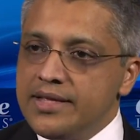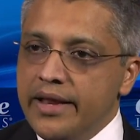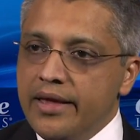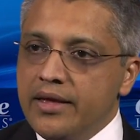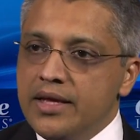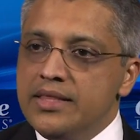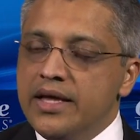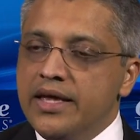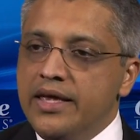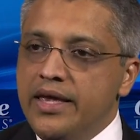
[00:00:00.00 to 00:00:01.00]
setting,
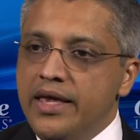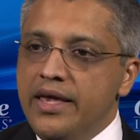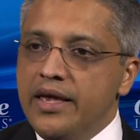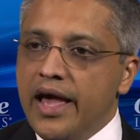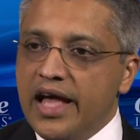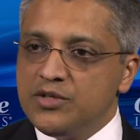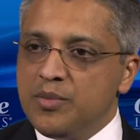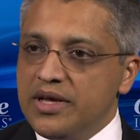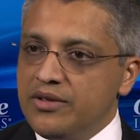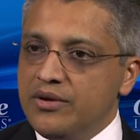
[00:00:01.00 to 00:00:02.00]
the key
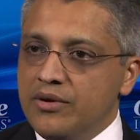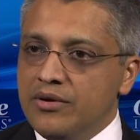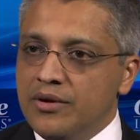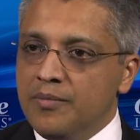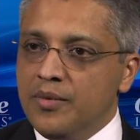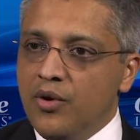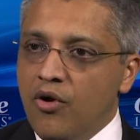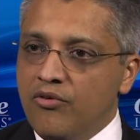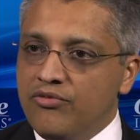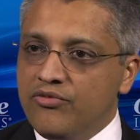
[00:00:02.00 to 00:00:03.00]
aspect um,
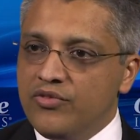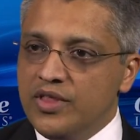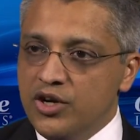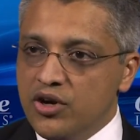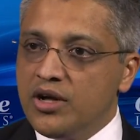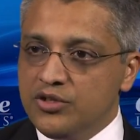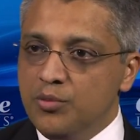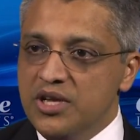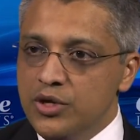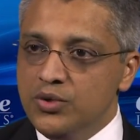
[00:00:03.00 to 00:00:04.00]
of the drug to
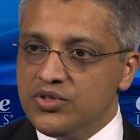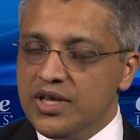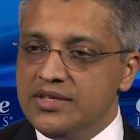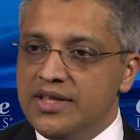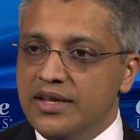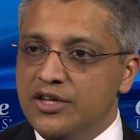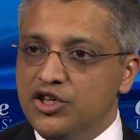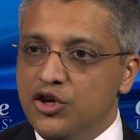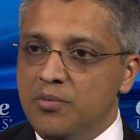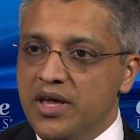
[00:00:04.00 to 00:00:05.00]
be used is that it
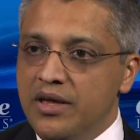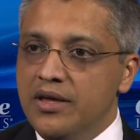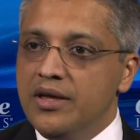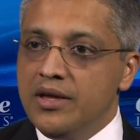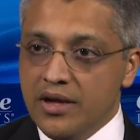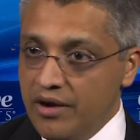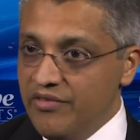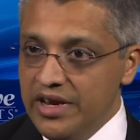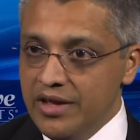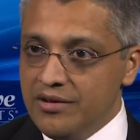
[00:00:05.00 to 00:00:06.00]
should be
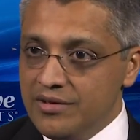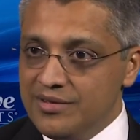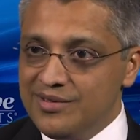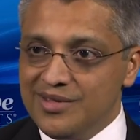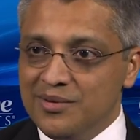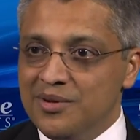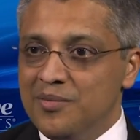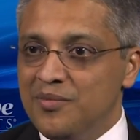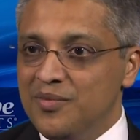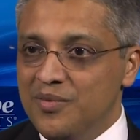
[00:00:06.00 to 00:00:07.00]
convenient. So,
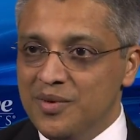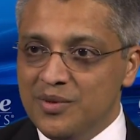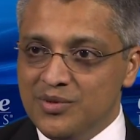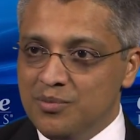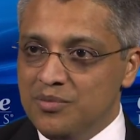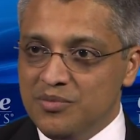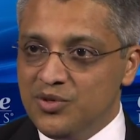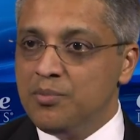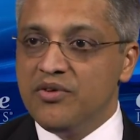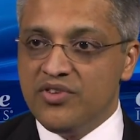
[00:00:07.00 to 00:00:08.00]
um,
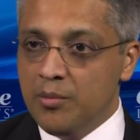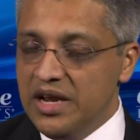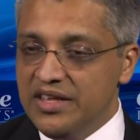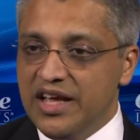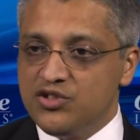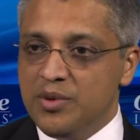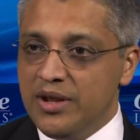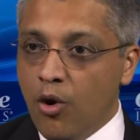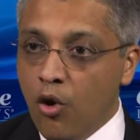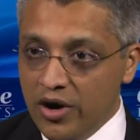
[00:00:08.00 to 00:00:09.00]
so, preferably it has to be
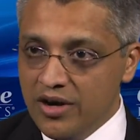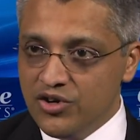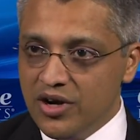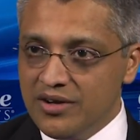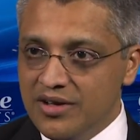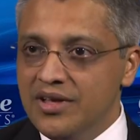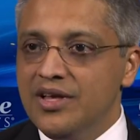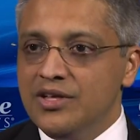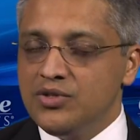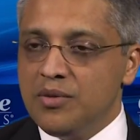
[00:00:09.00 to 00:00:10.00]
an oral drug
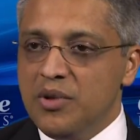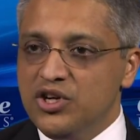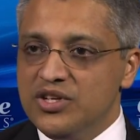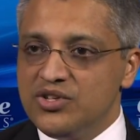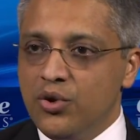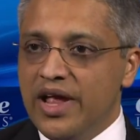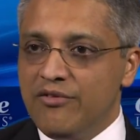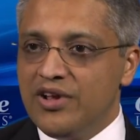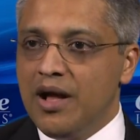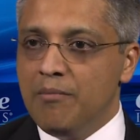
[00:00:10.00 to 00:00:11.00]
so that patients don't
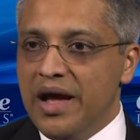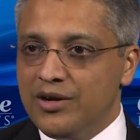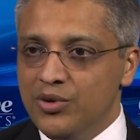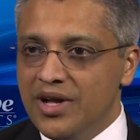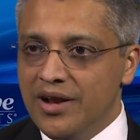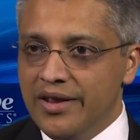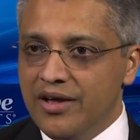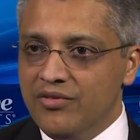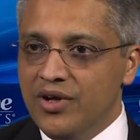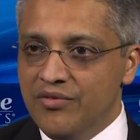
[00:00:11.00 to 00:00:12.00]
have to come back to the
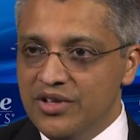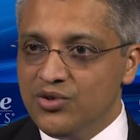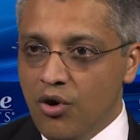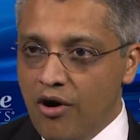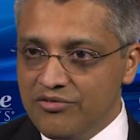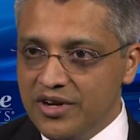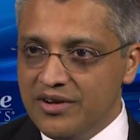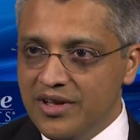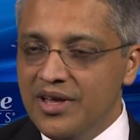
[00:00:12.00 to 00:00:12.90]
clinic every so often.